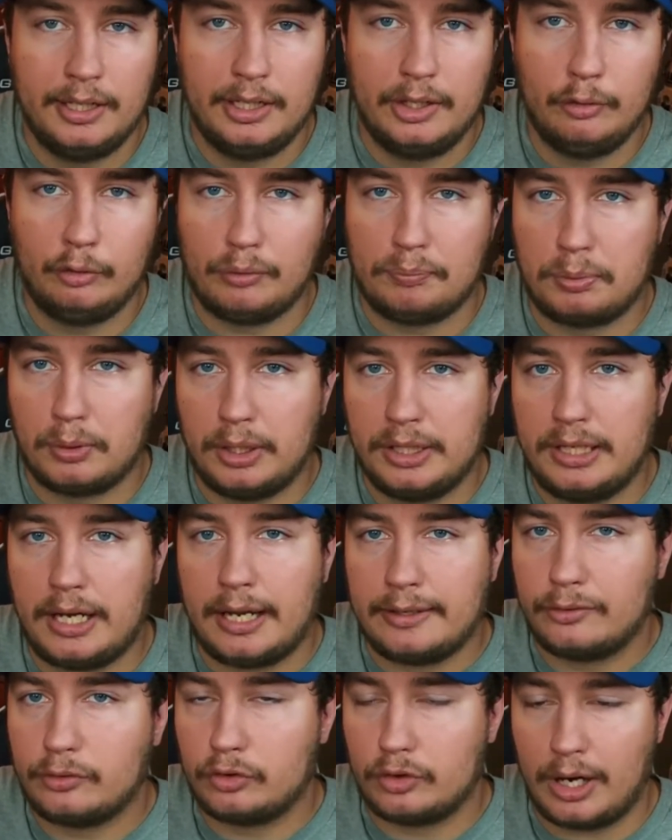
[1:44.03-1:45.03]
it was a pretty
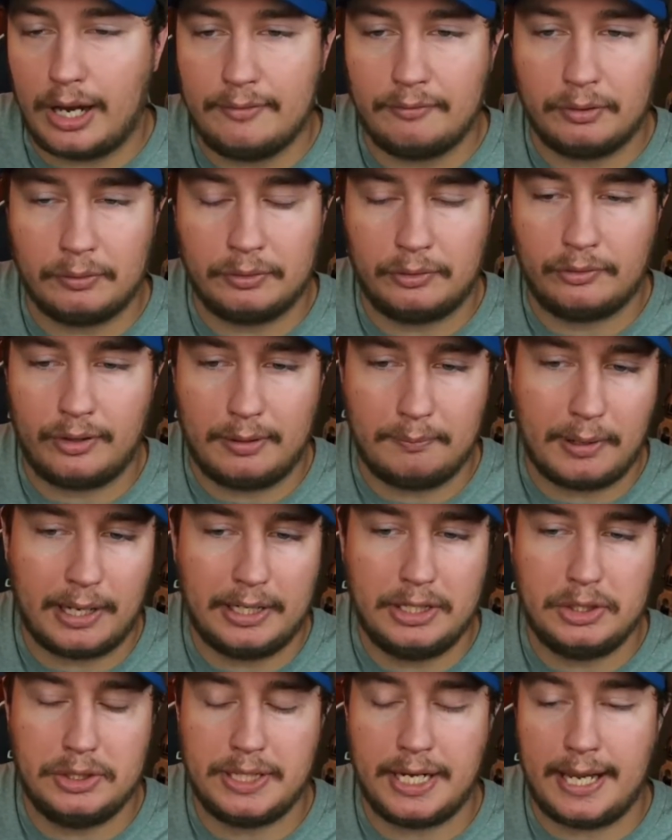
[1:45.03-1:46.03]
nice drive, I would say, by
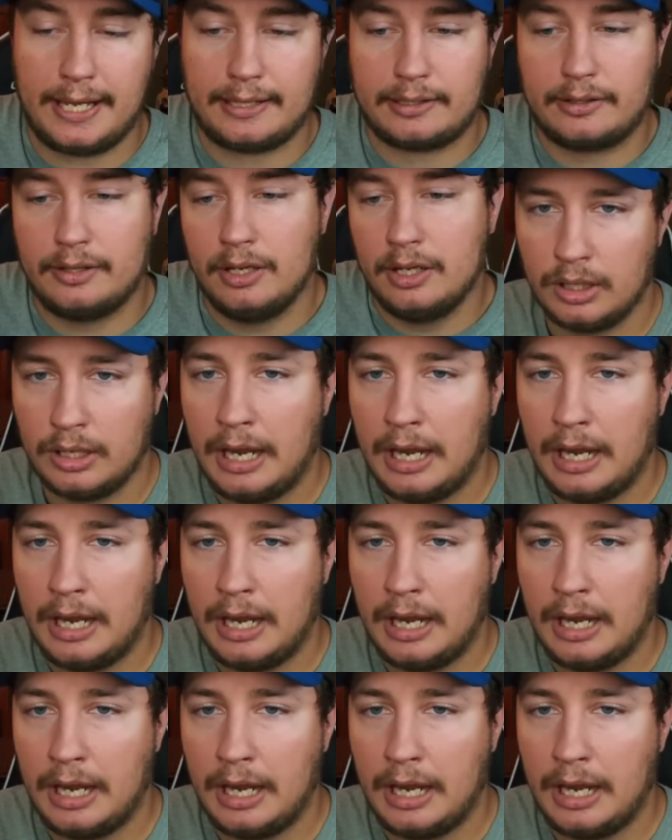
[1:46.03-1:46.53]
Jack.